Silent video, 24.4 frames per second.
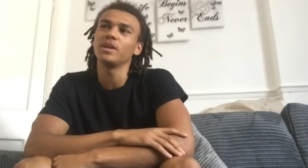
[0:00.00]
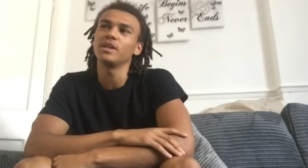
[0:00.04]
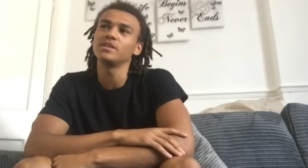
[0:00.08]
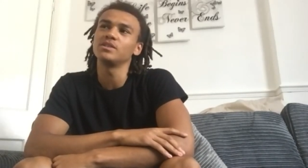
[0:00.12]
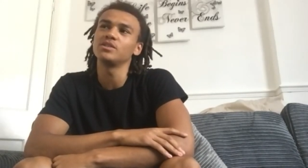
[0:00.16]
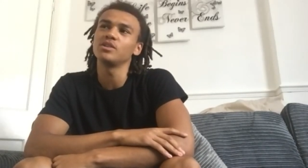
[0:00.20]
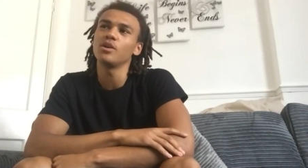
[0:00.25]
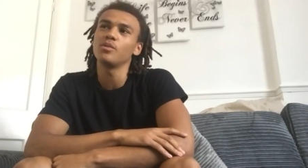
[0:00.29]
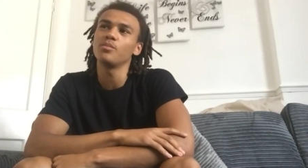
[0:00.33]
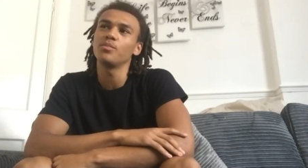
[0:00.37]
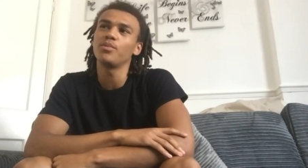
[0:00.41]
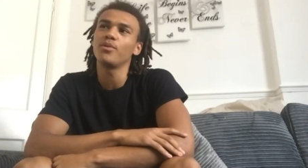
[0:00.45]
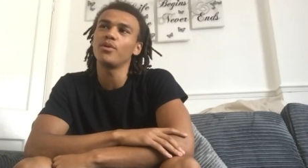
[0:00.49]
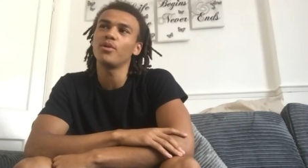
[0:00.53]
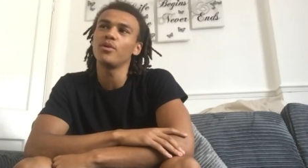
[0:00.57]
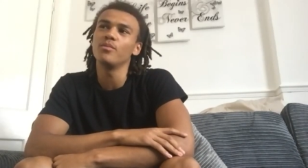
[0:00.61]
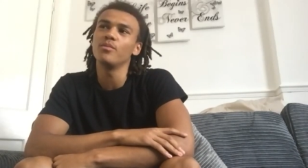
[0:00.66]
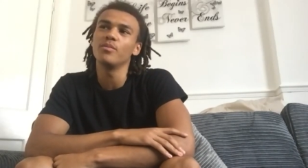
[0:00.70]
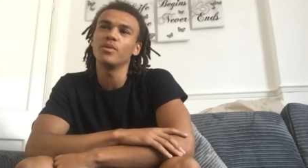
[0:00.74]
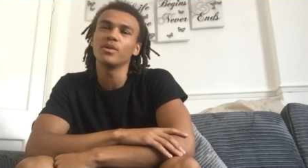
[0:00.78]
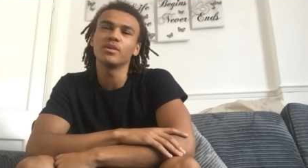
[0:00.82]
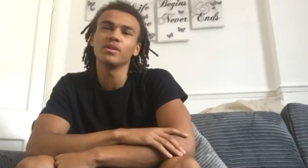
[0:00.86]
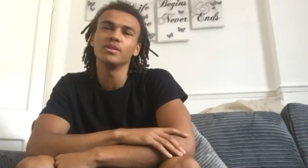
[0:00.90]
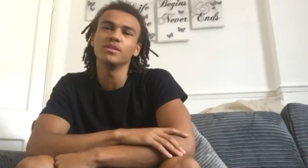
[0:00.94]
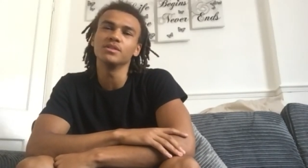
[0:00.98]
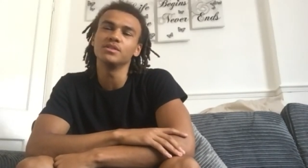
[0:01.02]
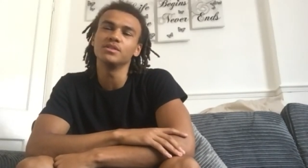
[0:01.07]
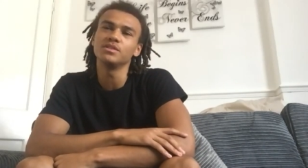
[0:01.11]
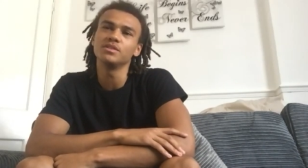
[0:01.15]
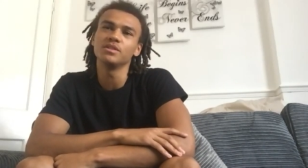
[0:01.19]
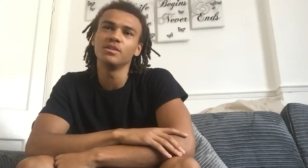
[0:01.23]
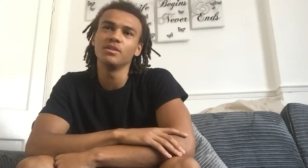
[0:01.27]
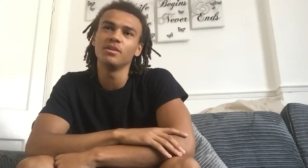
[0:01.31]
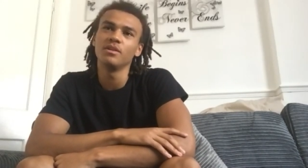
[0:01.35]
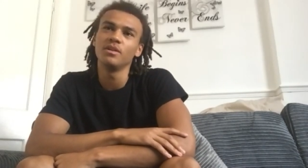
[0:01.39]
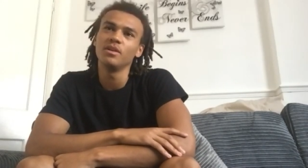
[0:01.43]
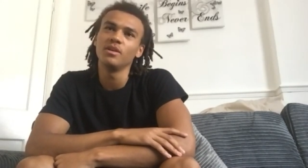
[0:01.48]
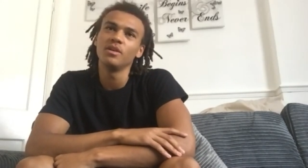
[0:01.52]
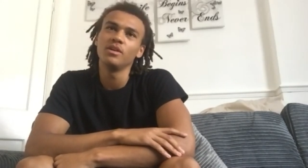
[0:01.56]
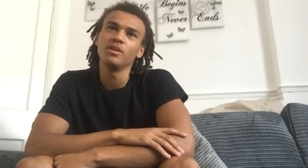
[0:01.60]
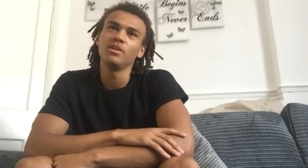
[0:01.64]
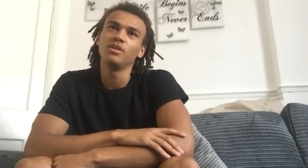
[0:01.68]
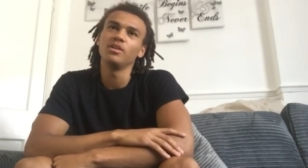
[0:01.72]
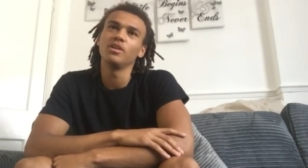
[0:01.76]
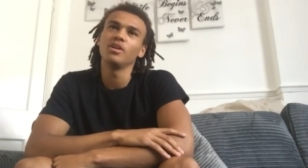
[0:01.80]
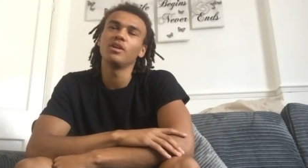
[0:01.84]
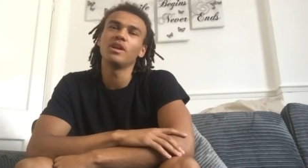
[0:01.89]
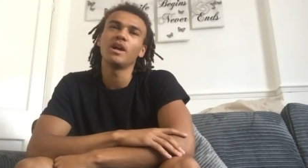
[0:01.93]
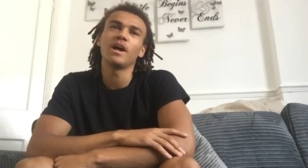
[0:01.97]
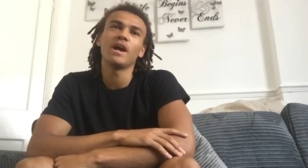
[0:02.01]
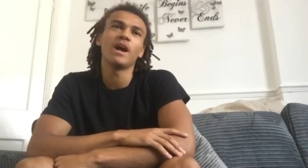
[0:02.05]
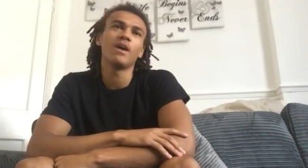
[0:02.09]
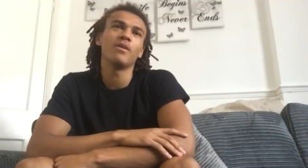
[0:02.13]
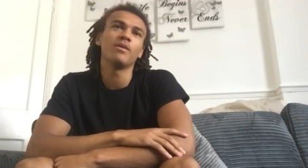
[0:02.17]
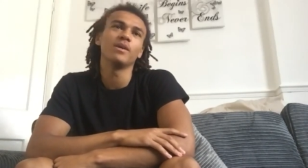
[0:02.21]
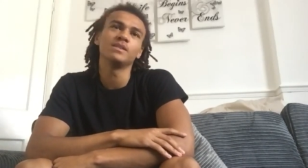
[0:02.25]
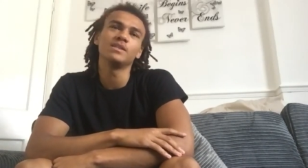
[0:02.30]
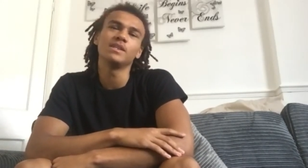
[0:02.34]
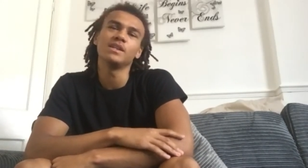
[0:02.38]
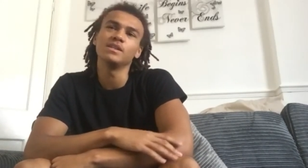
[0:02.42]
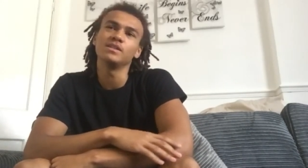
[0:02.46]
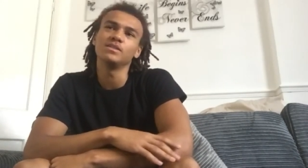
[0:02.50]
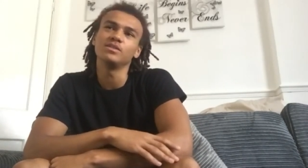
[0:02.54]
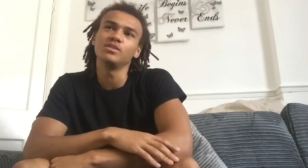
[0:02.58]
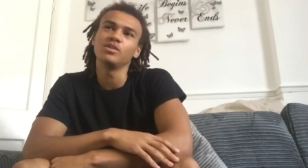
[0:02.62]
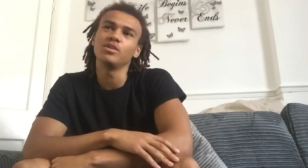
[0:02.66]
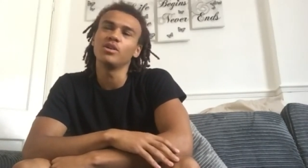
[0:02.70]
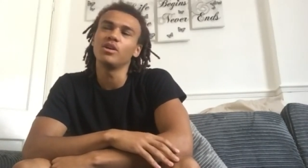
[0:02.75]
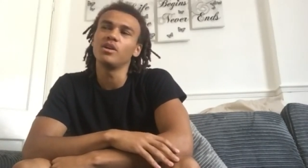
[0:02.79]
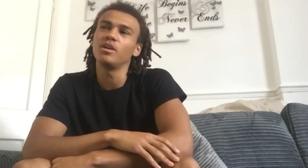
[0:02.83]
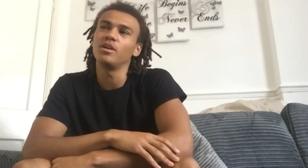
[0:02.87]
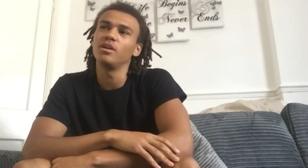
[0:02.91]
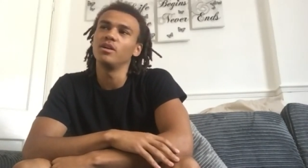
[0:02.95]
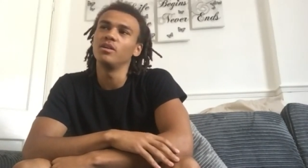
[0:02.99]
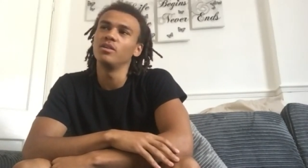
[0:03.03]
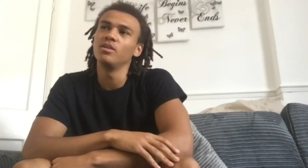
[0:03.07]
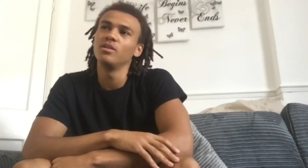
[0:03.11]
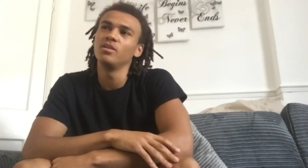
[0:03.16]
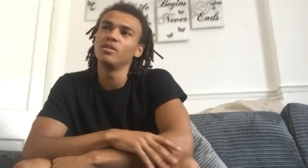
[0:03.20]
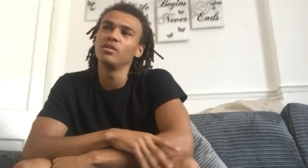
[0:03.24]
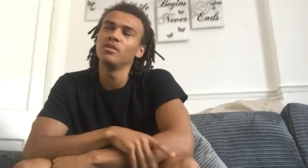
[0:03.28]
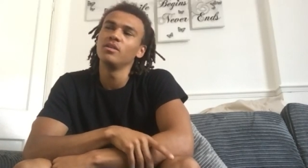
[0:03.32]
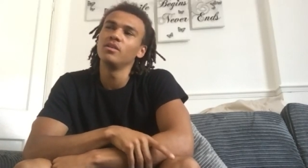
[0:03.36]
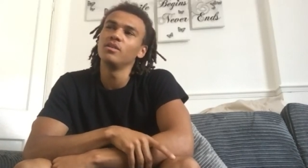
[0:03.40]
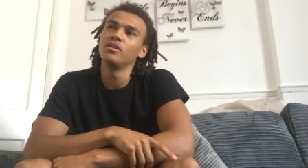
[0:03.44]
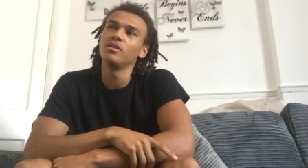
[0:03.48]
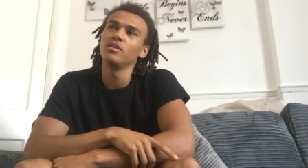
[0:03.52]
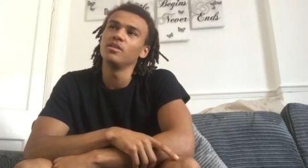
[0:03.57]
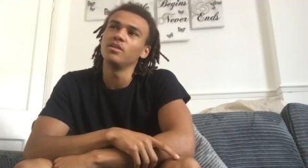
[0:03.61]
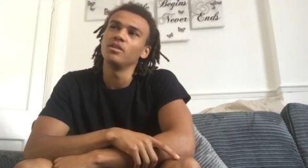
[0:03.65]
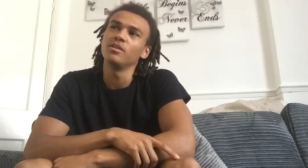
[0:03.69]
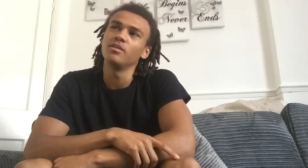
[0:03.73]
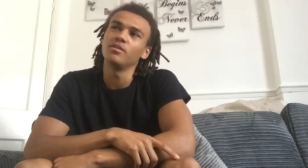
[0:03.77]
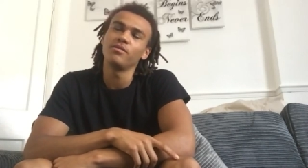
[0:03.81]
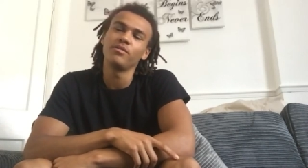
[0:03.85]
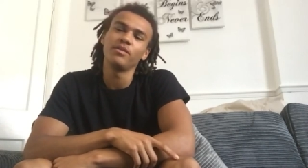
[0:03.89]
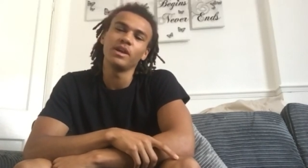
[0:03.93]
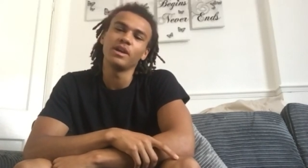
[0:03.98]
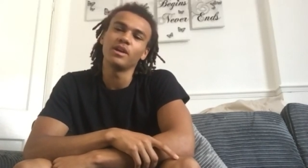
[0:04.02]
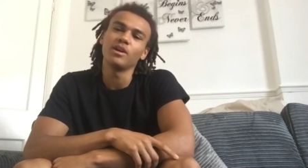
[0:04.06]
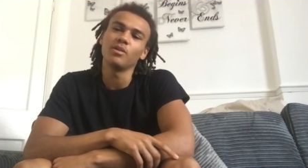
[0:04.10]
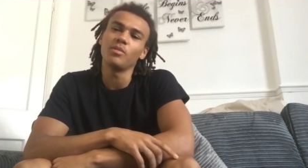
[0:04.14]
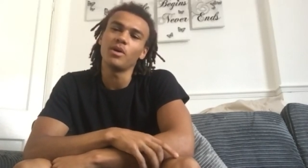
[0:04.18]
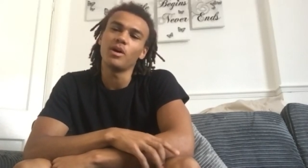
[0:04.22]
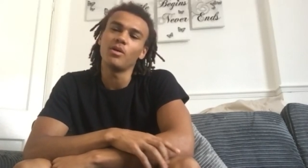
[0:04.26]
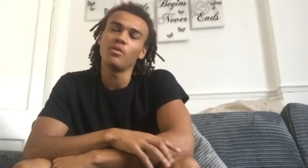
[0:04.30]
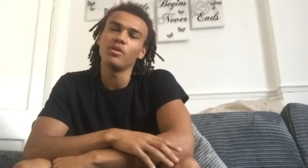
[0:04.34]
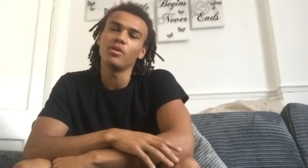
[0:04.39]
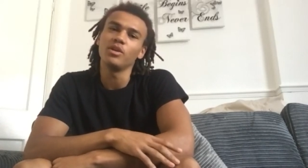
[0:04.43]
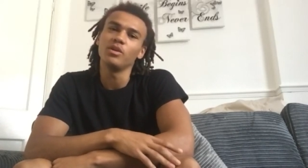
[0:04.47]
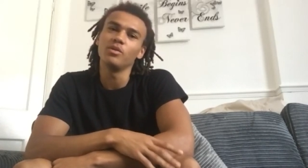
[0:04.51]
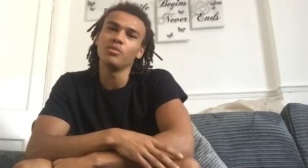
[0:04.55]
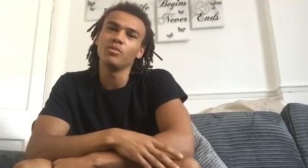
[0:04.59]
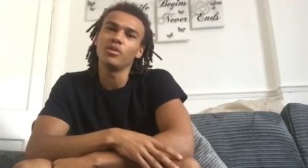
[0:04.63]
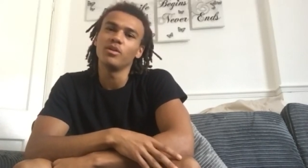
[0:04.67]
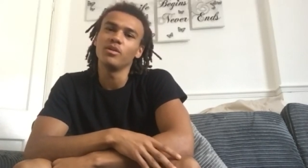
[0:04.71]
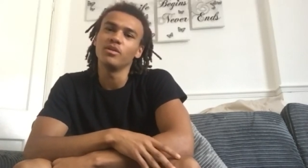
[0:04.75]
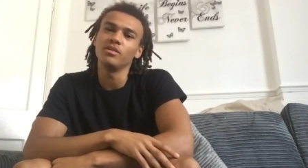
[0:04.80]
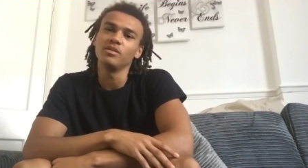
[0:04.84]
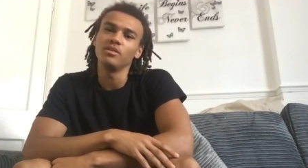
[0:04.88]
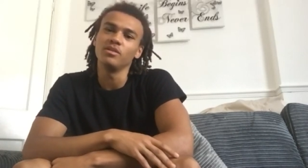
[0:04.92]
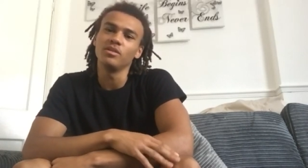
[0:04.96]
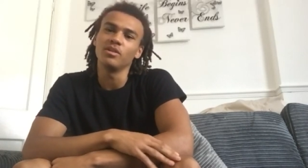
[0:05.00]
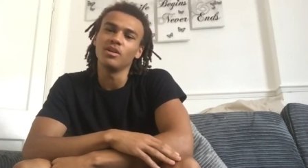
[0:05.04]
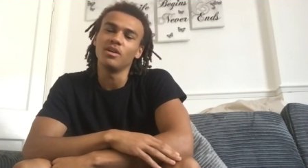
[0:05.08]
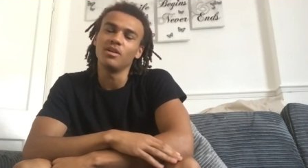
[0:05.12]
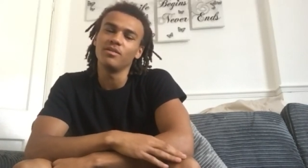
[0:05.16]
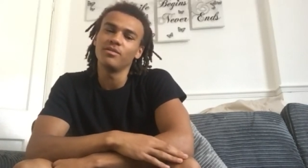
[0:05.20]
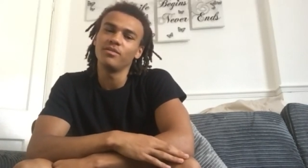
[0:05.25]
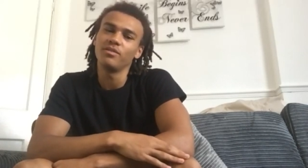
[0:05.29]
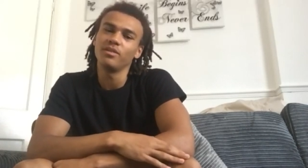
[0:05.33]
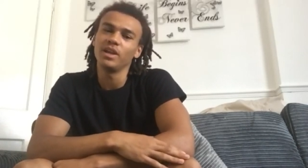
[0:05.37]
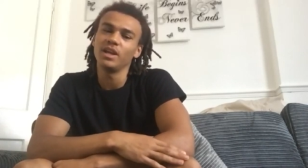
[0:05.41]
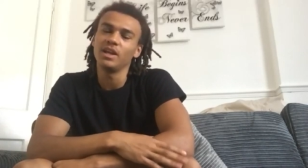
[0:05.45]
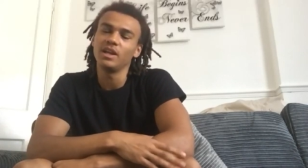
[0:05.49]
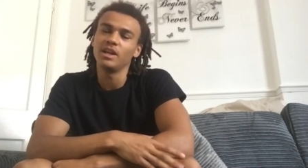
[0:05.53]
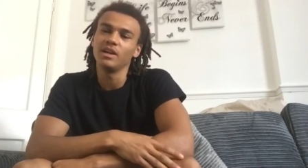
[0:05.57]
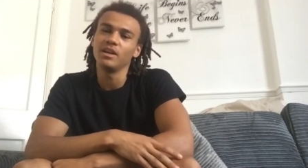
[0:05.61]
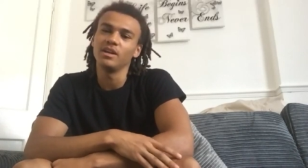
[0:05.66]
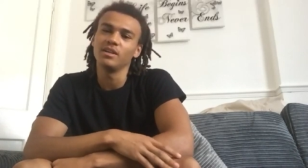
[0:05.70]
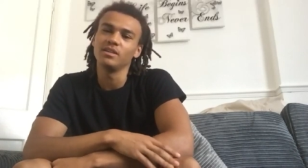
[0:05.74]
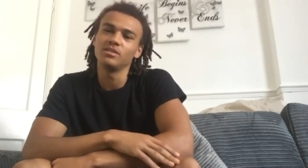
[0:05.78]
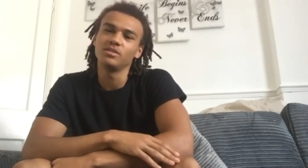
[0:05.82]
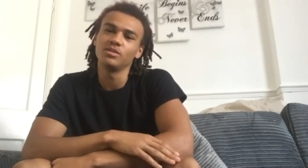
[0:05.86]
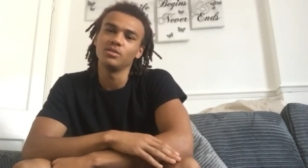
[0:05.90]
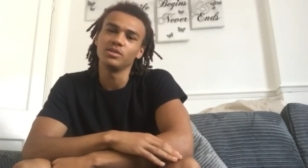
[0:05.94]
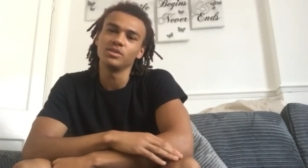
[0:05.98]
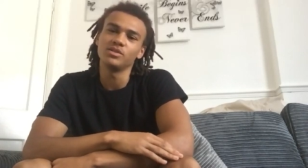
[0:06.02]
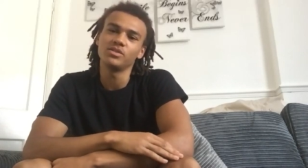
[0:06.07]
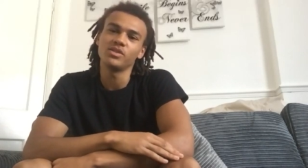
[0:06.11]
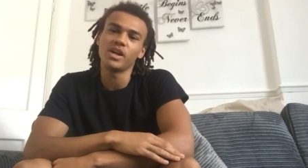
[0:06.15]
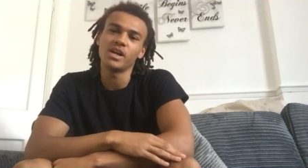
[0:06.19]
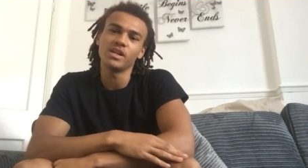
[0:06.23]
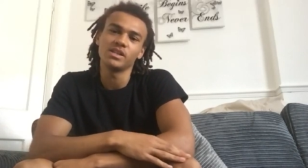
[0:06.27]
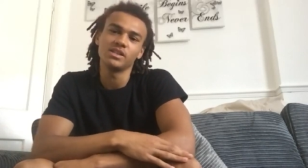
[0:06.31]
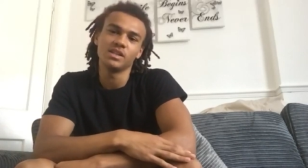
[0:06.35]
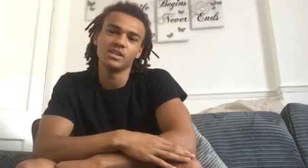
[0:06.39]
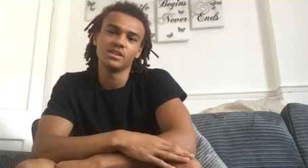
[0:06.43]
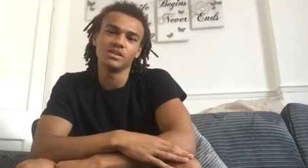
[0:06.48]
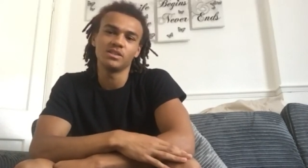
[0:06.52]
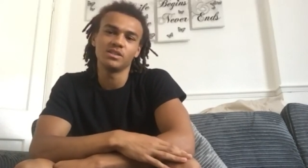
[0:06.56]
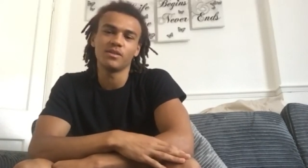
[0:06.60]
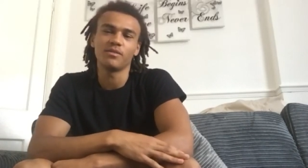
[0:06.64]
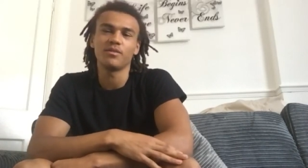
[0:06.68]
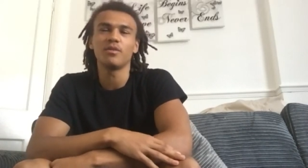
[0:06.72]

It's so important, because, you know, like how it says, you gotta think about what you want, you gotta feel it to attract it and stuff.